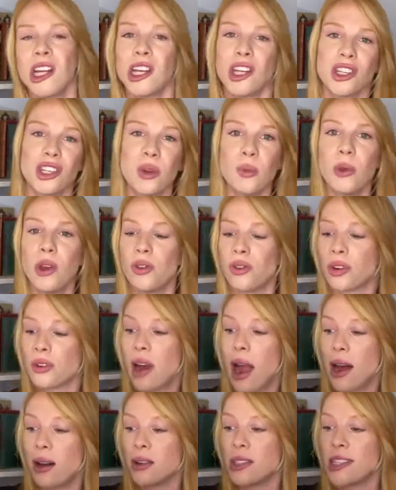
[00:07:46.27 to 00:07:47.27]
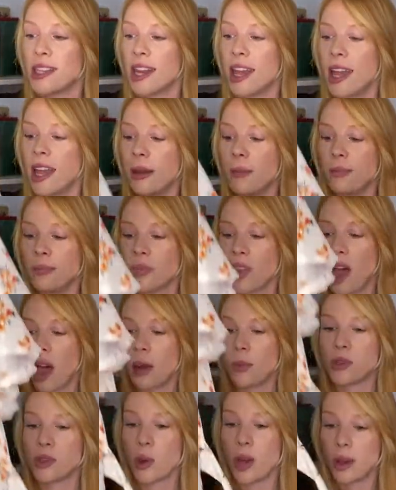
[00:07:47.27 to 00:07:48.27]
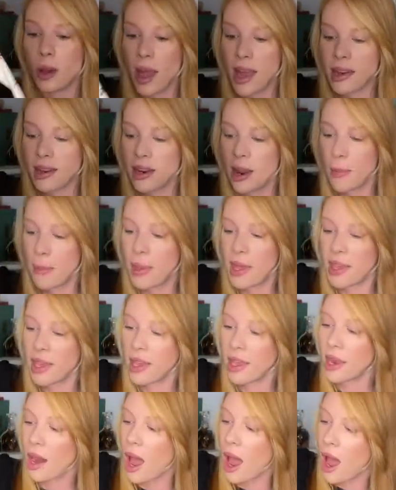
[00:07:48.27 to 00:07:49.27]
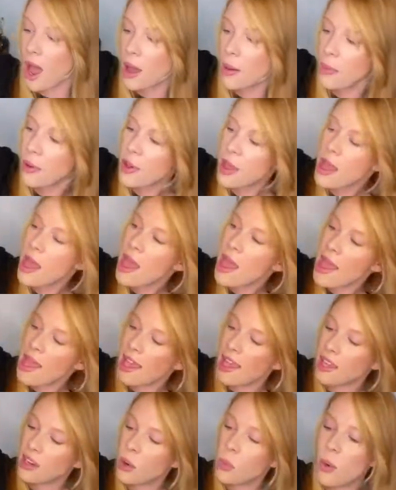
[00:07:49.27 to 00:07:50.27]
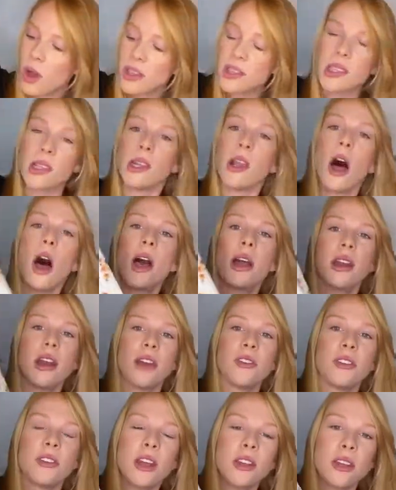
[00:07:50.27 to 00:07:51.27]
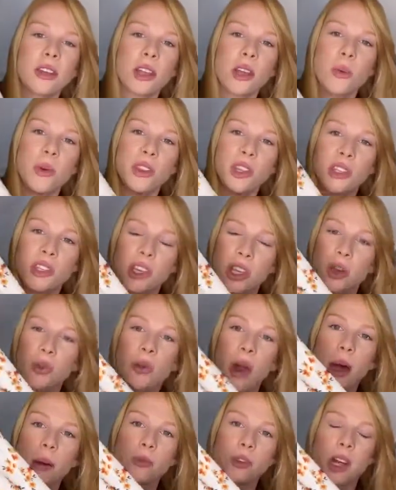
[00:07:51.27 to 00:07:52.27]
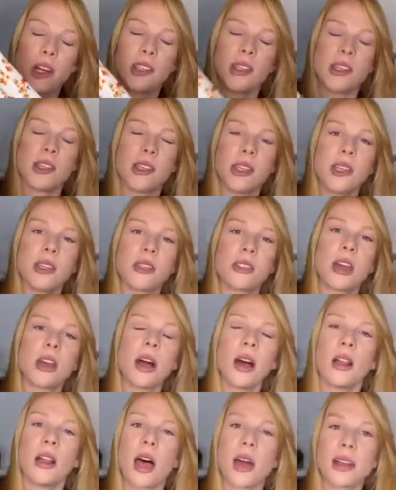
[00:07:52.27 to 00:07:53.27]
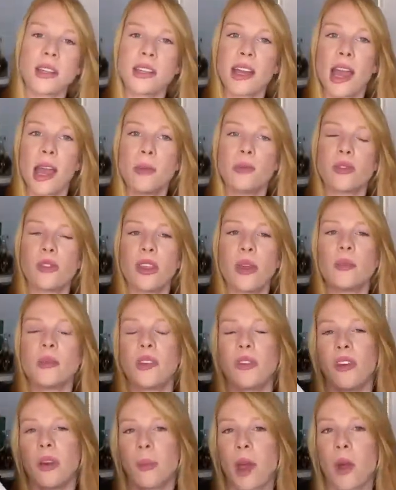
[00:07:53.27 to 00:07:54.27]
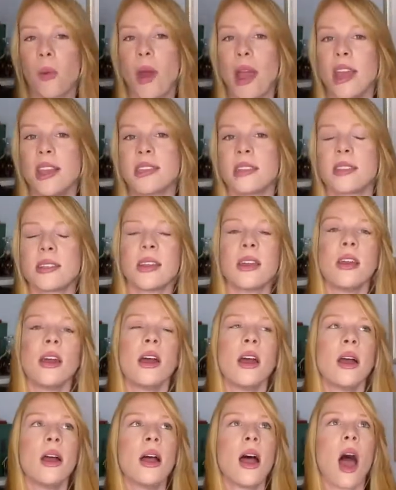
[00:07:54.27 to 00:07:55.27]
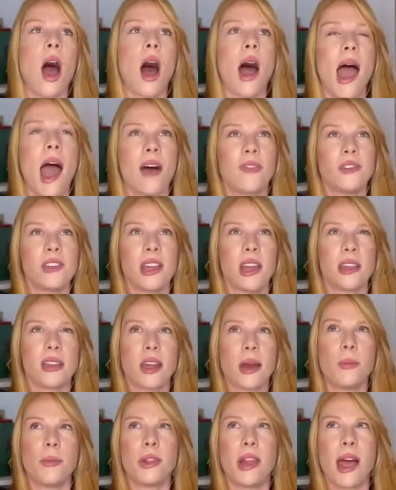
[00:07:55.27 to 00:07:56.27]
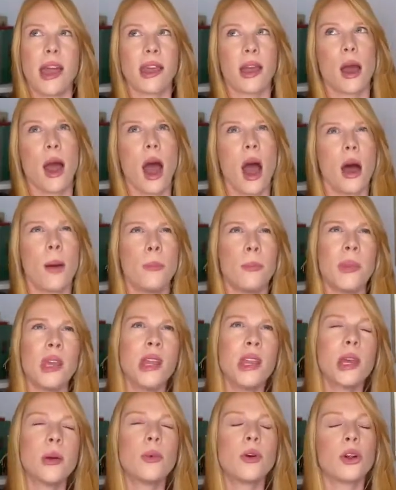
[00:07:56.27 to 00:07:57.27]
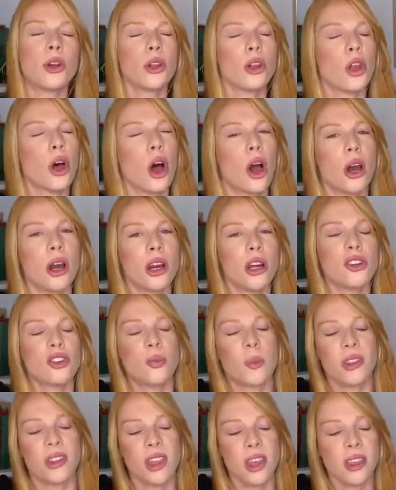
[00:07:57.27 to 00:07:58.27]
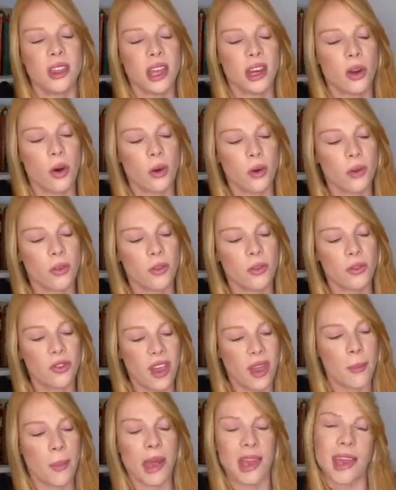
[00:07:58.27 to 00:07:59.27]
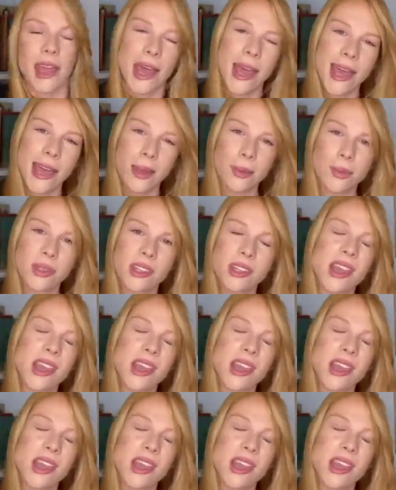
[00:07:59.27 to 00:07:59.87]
to move around in it. So I ended up picking it up, and it was long enough. Another thing with these cute wrap dresses is a lot of times for them to fit my waist, I have to get them like a medium or large, but then they don't fit my hips